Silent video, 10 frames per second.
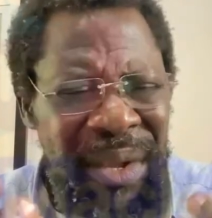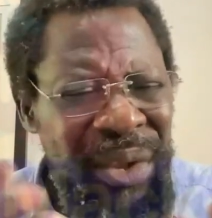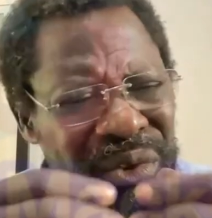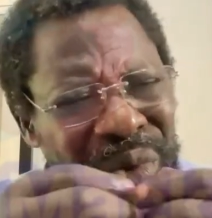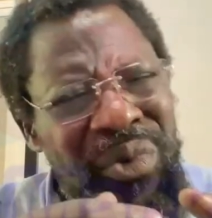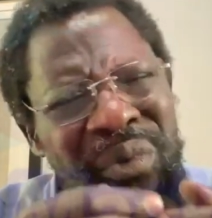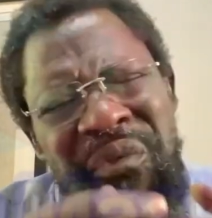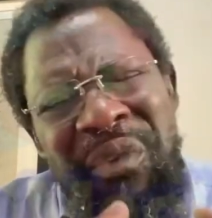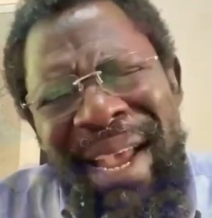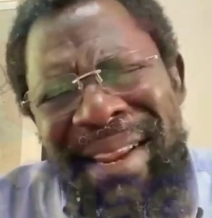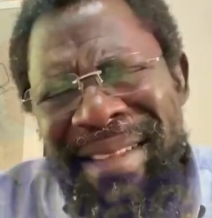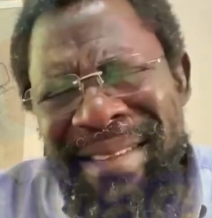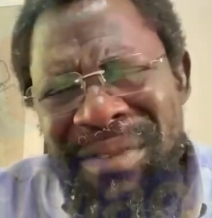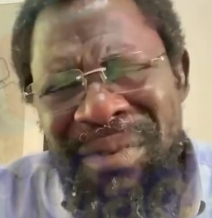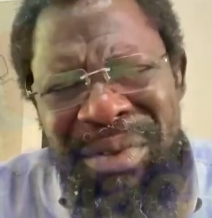So you find a
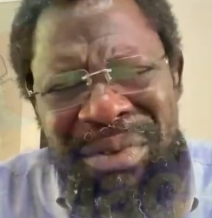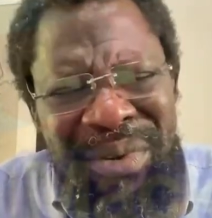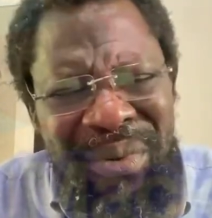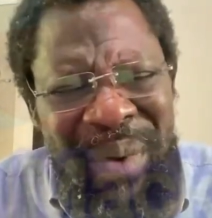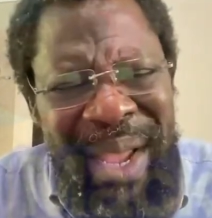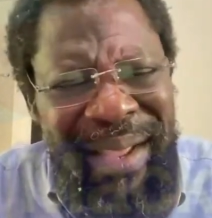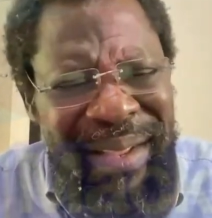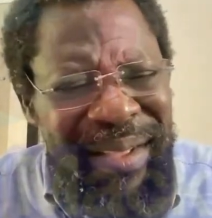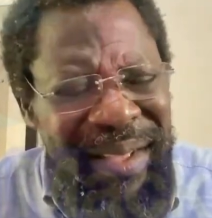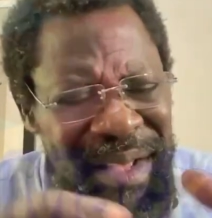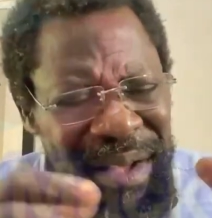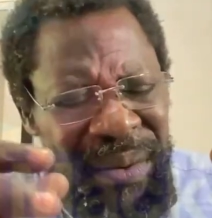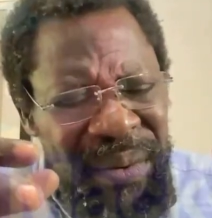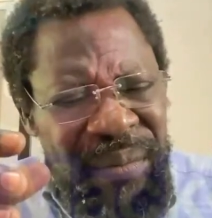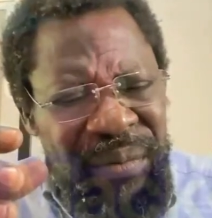situation where
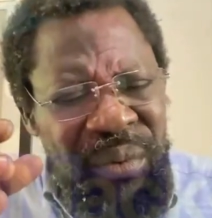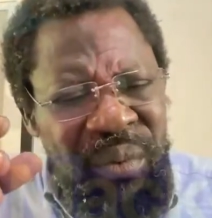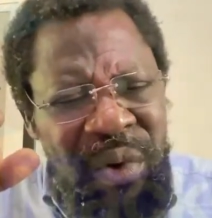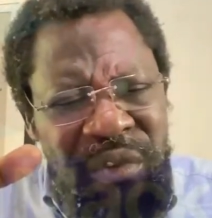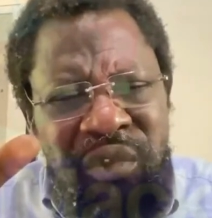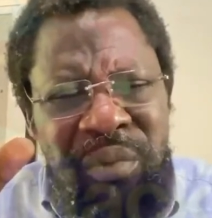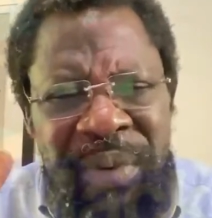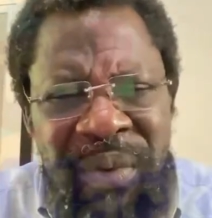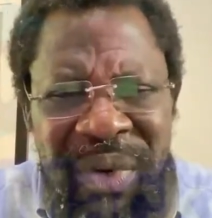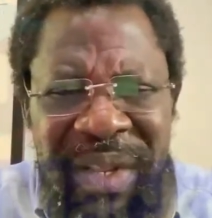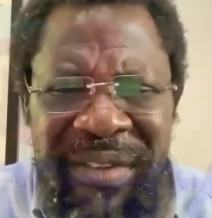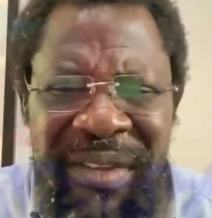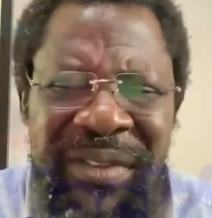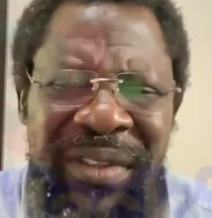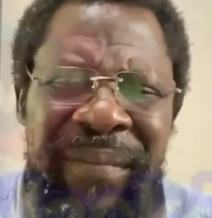once you build a
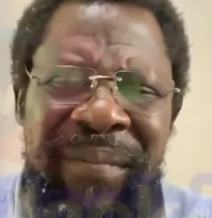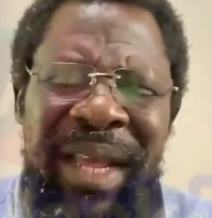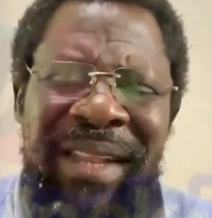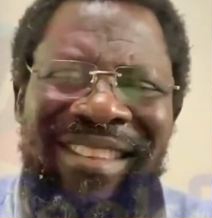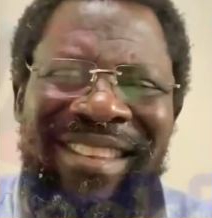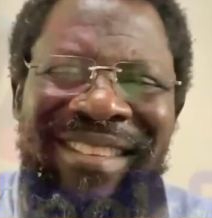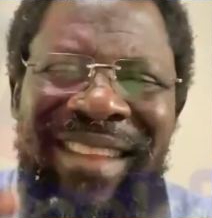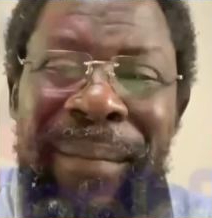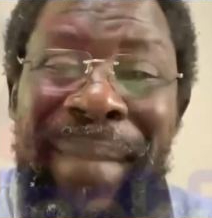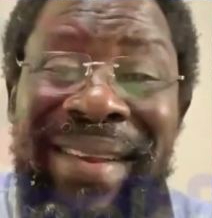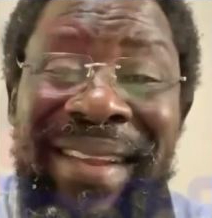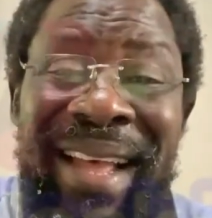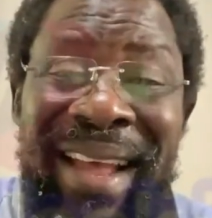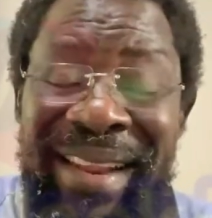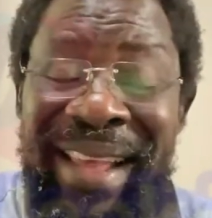system that
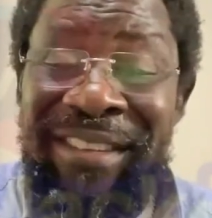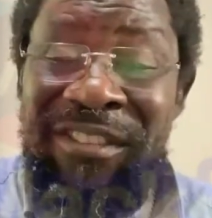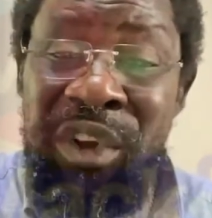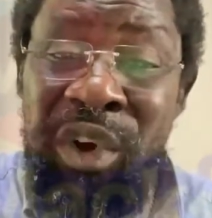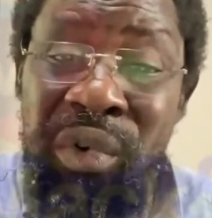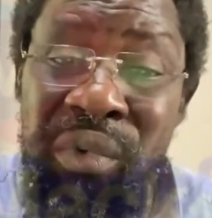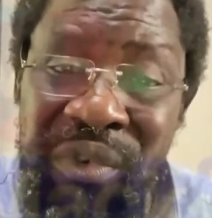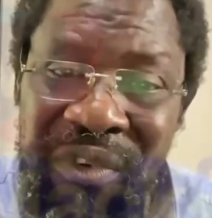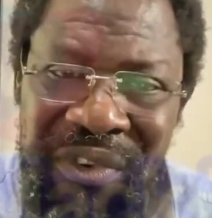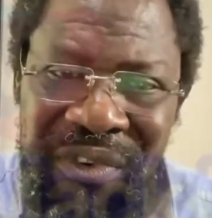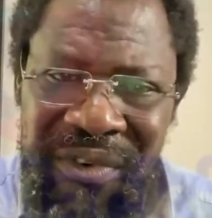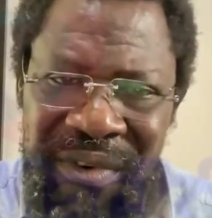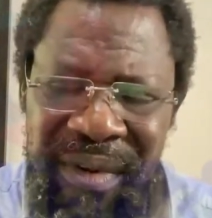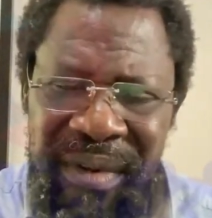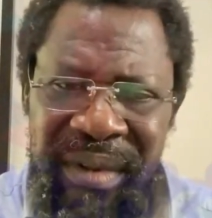systematically
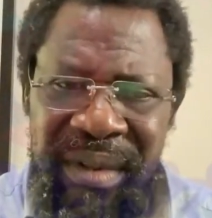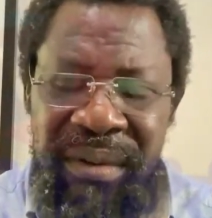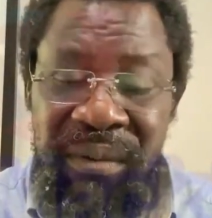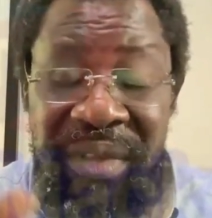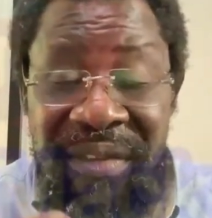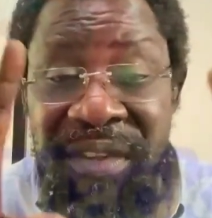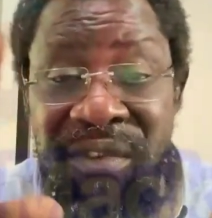excludes, which is the